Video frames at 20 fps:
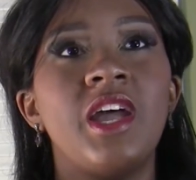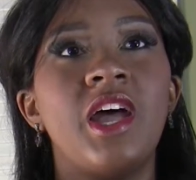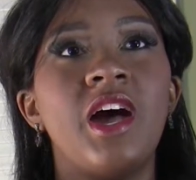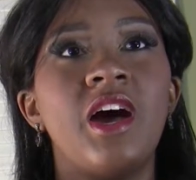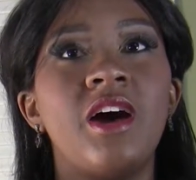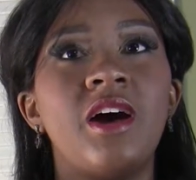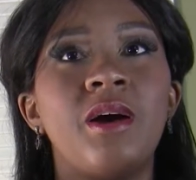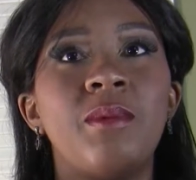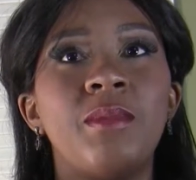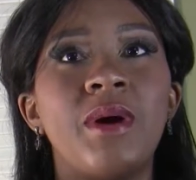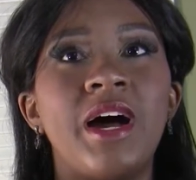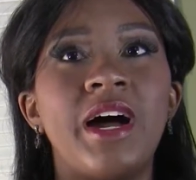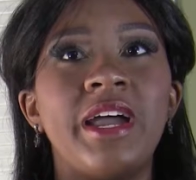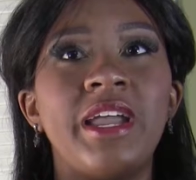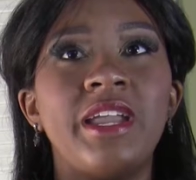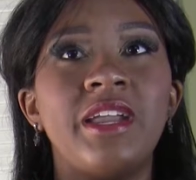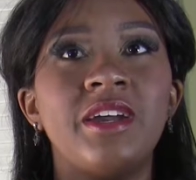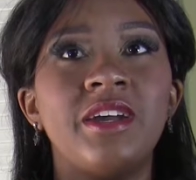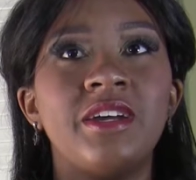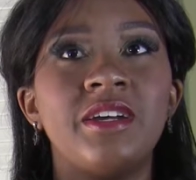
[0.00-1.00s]

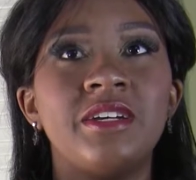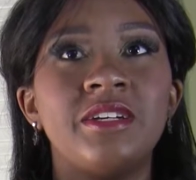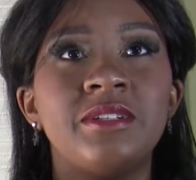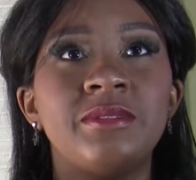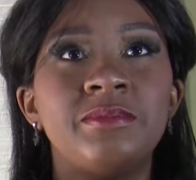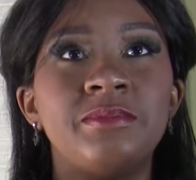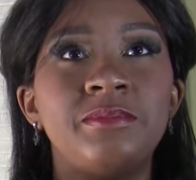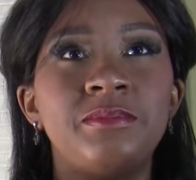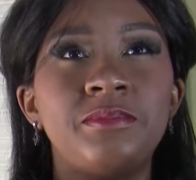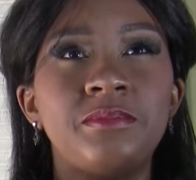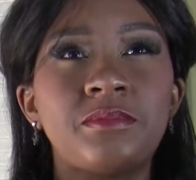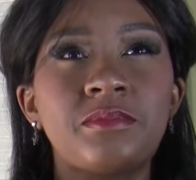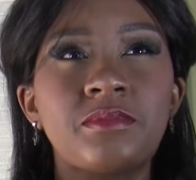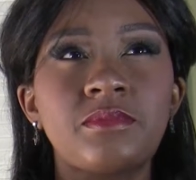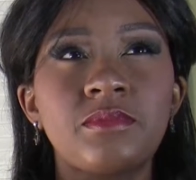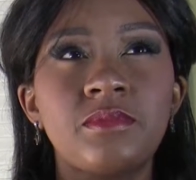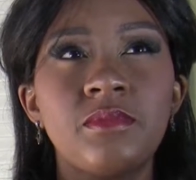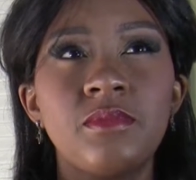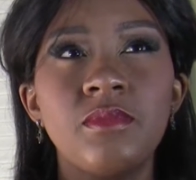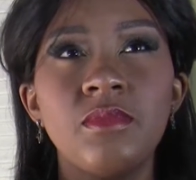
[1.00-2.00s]
I
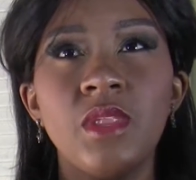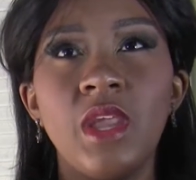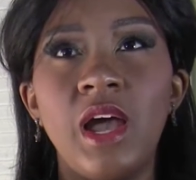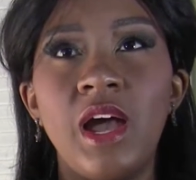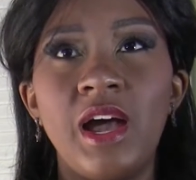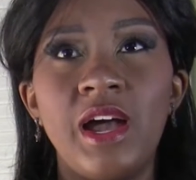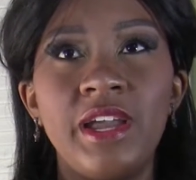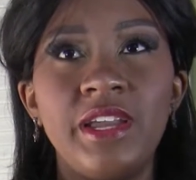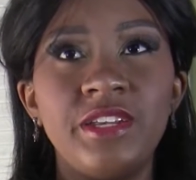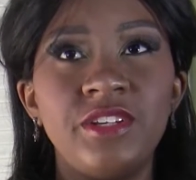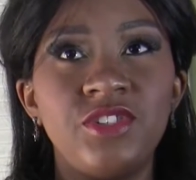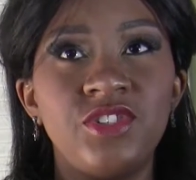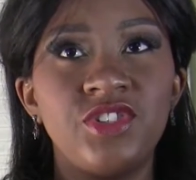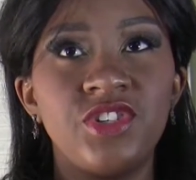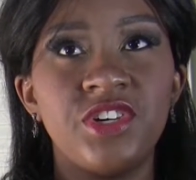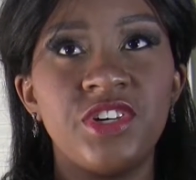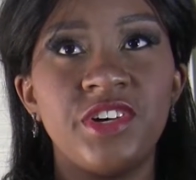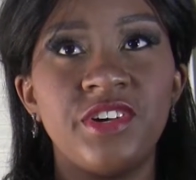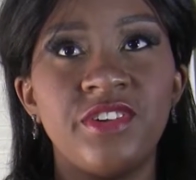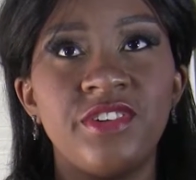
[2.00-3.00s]

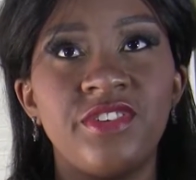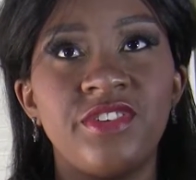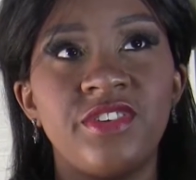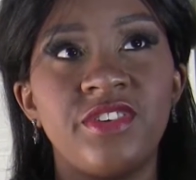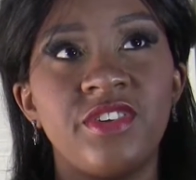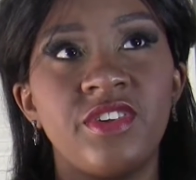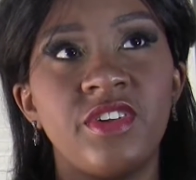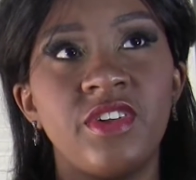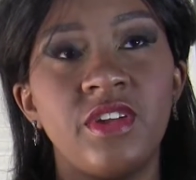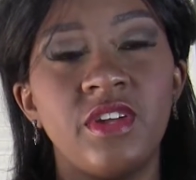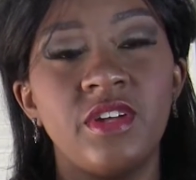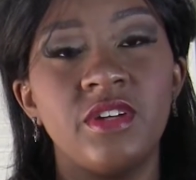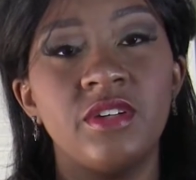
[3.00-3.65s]
just